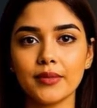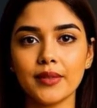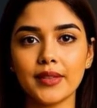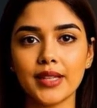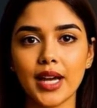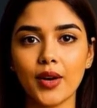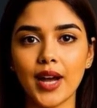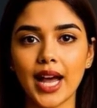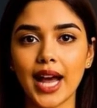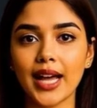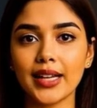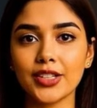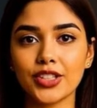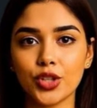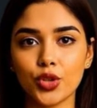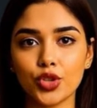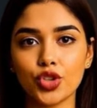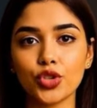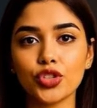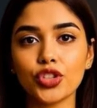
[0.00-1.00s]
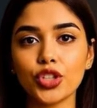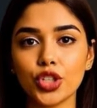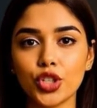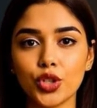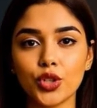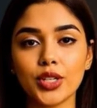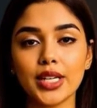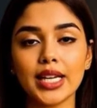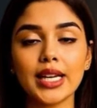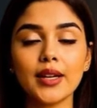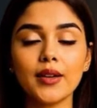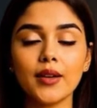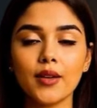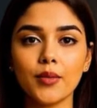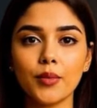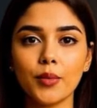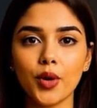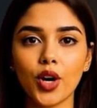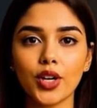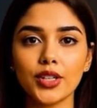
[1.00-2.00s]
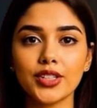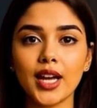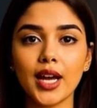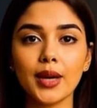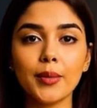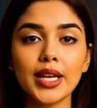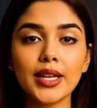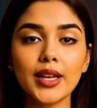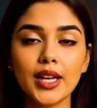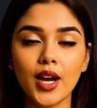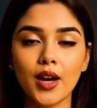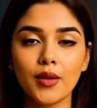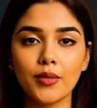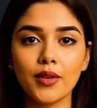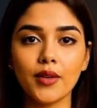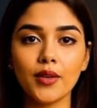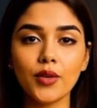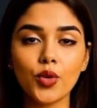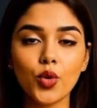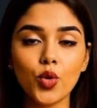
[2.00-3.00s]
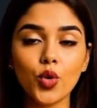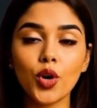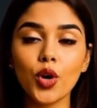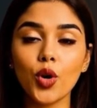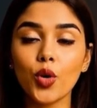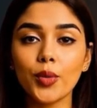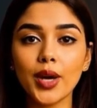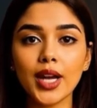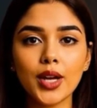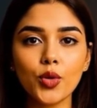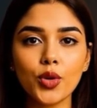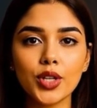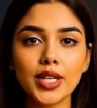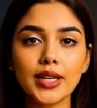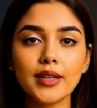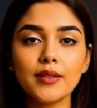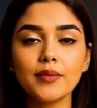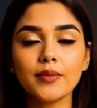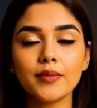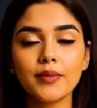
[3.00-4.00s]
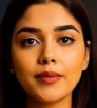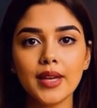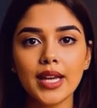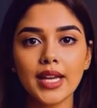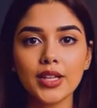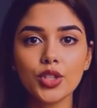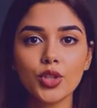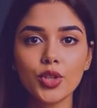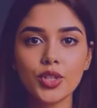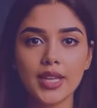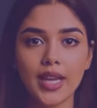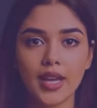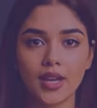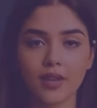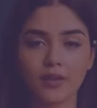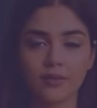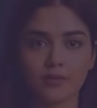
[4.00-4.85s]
Now add Social Security, part-time income, or home equity, and you're there.